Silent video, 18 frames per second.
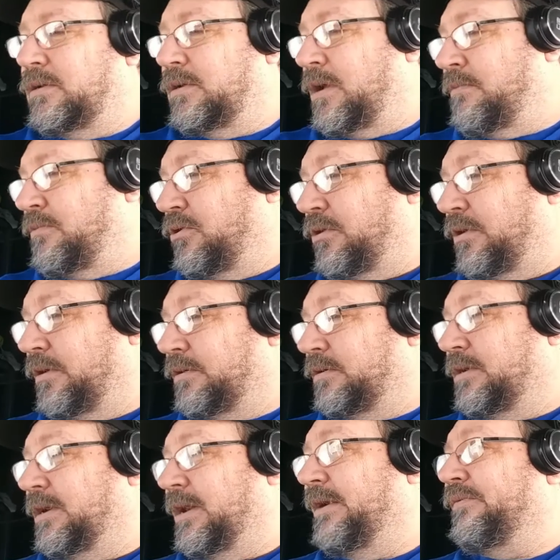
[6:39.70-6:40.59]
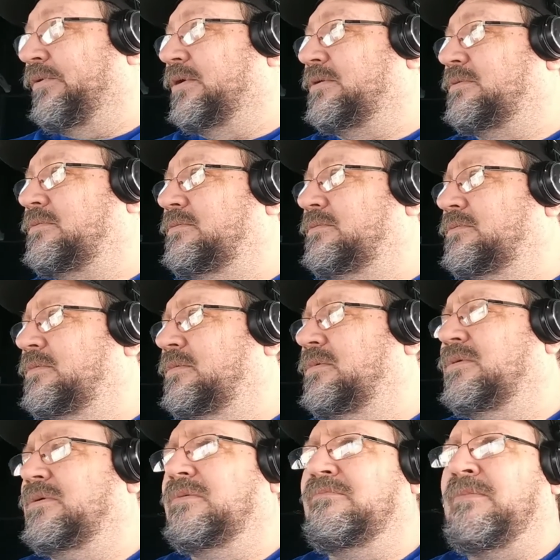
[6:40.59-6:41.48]
I'm going to deliver
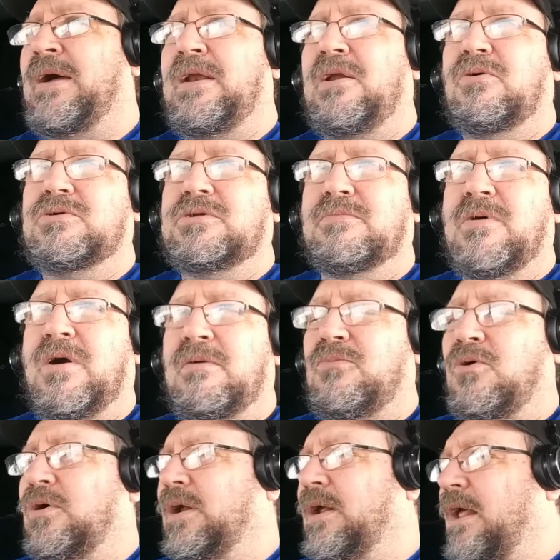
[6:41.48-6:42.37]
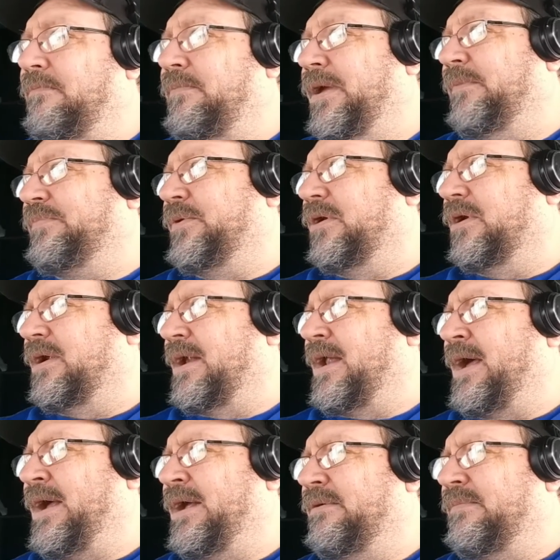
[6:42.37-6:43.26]
my load tomorrow morning. I'll be up there
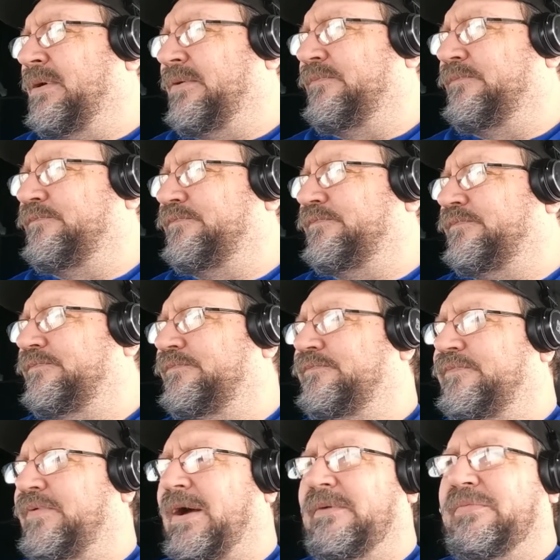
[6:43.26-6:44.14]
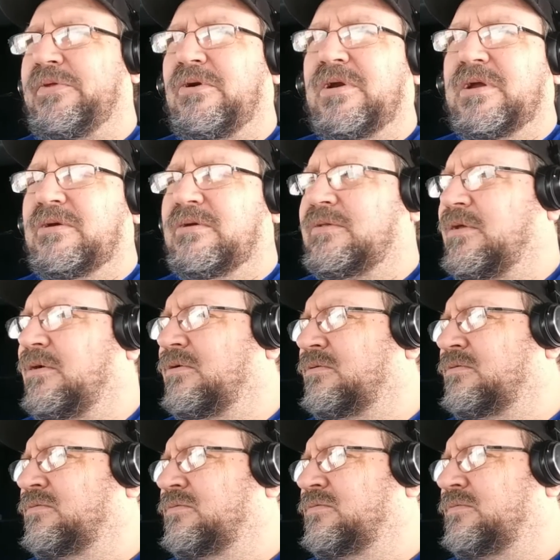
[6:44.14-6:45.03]
tonight about 5:30 or
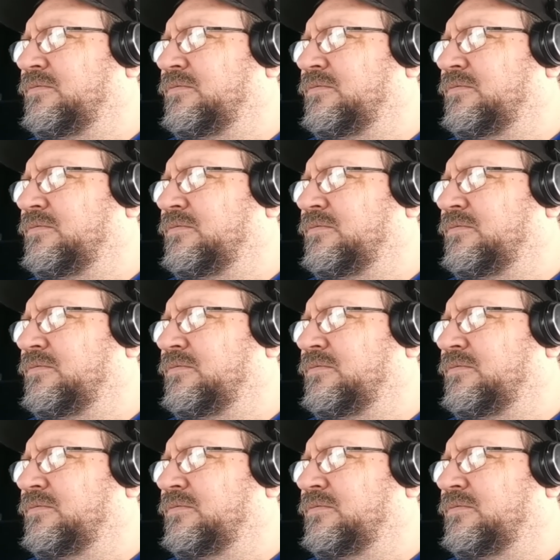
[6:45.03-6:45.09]
so.